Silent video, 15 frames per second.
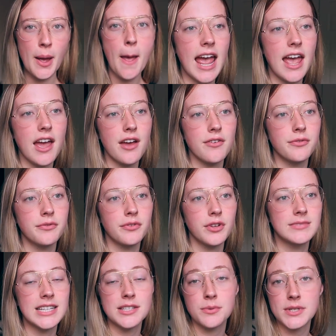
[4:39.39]
If
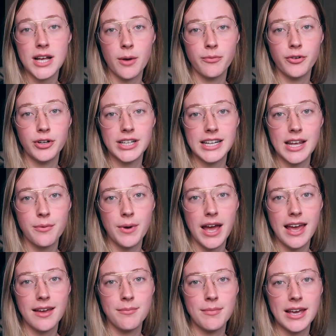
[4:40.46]
this was helpful in any
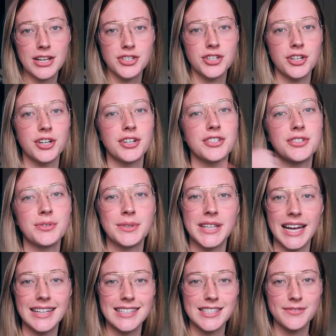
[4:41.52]
way, make sure to
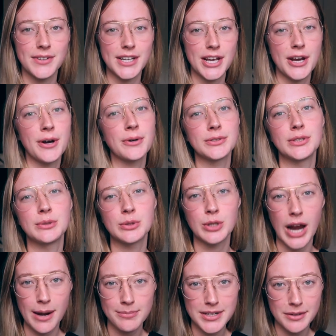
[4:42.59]
like this video,
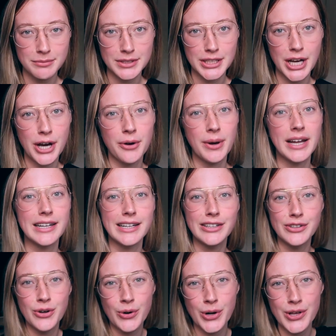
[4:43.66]
subscribe down below, and
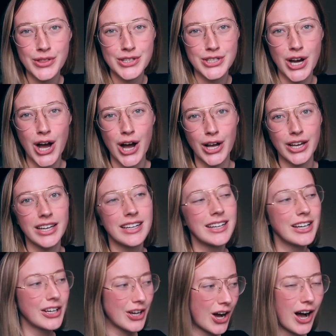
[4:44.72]
ignore the dog
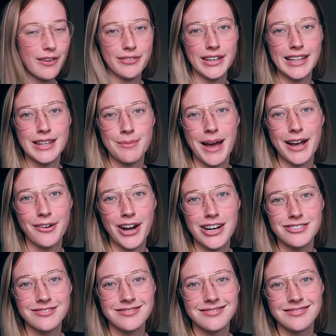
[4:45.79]
coughing in the background.